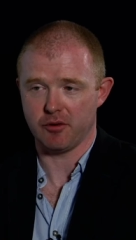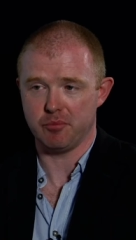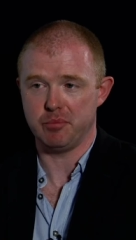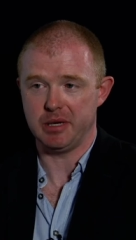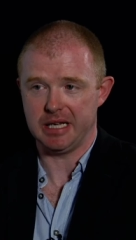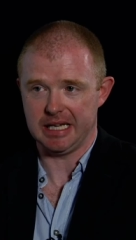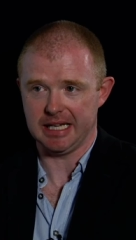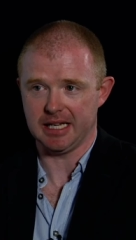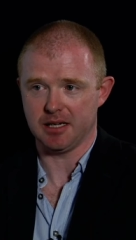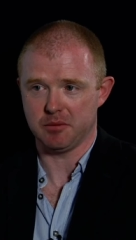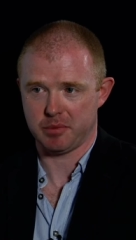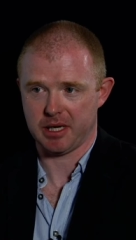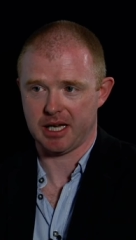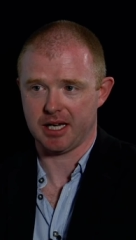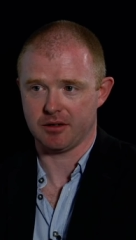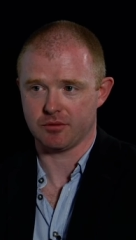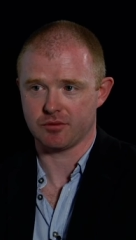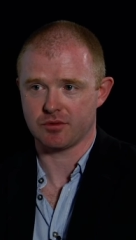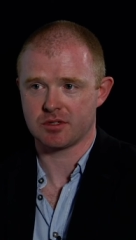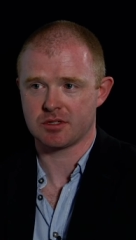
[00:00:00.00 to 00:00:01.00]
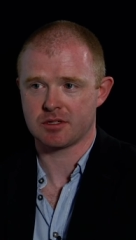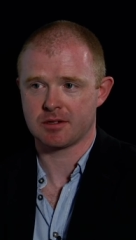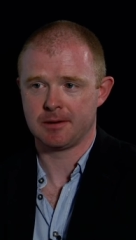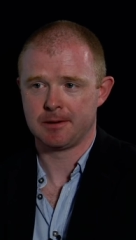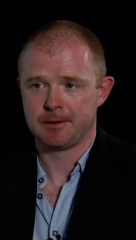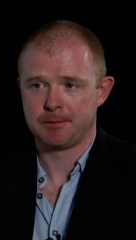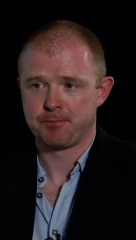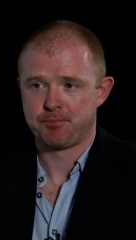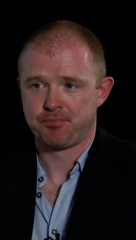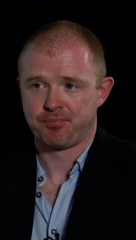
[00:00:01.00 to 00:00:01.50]
a billion pounds.
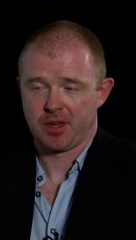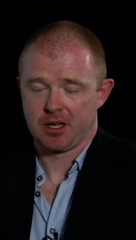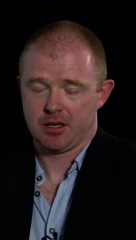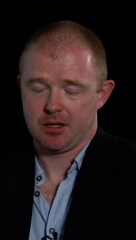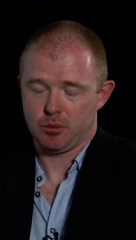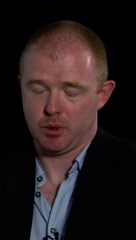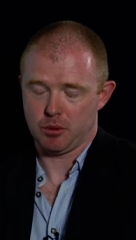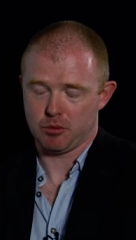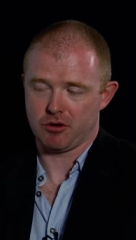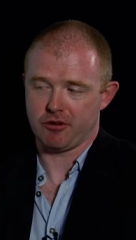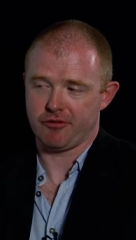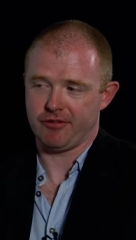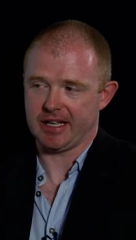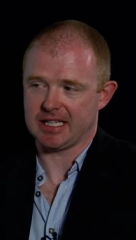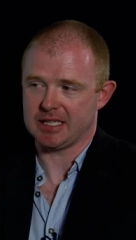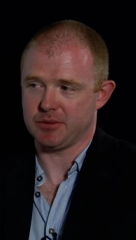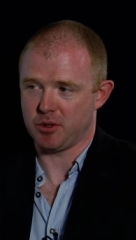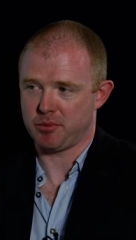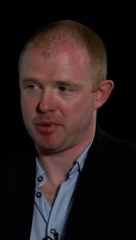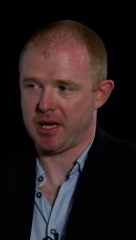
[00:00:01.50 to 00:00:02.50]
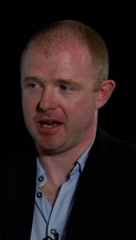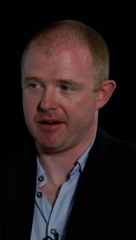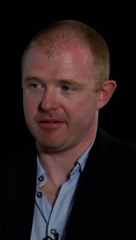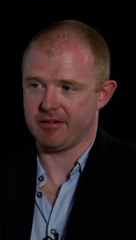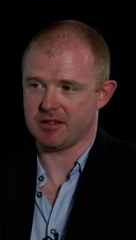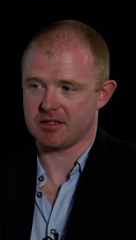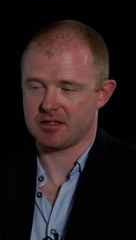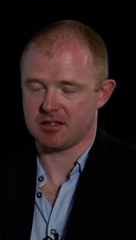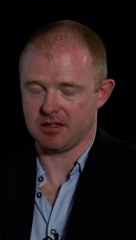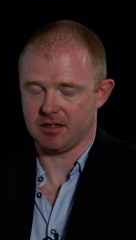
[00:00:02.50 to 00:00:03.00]
We were reflecting with
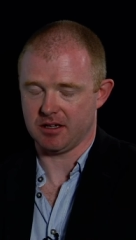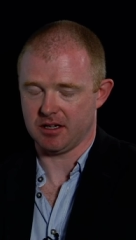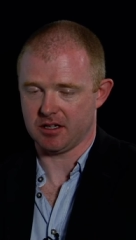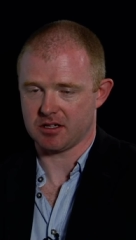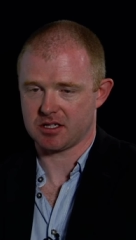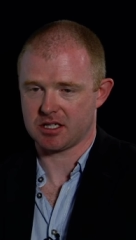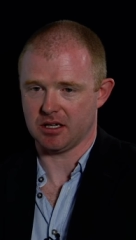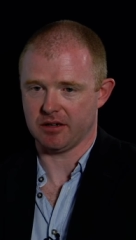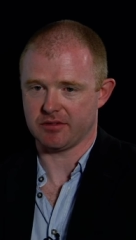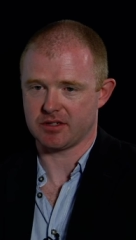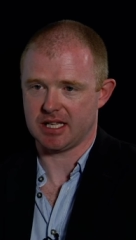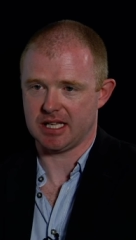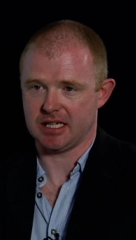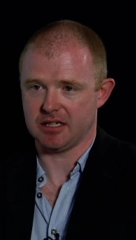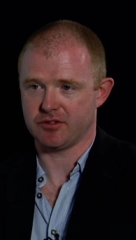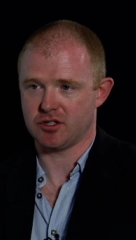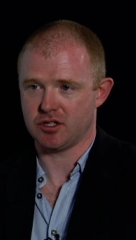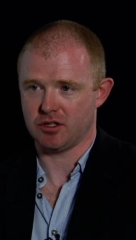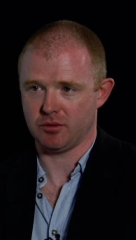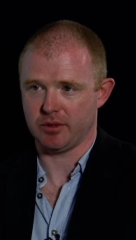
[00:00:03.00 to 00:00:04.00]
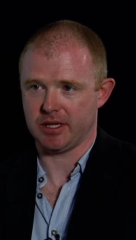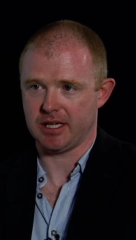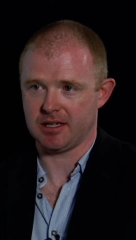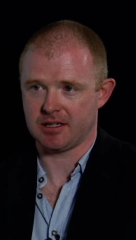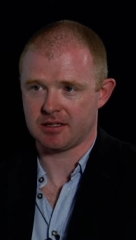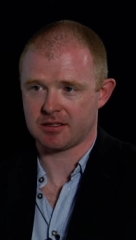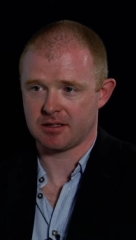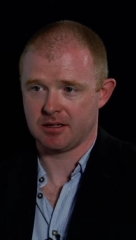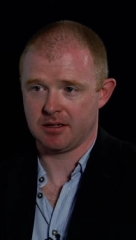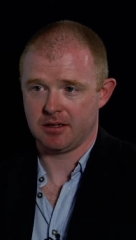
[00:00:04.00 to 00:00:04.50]
parents and, and ourselves at the end of two
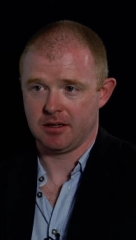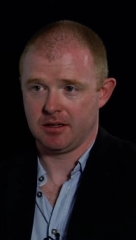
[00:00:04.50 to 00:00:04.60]
weeks.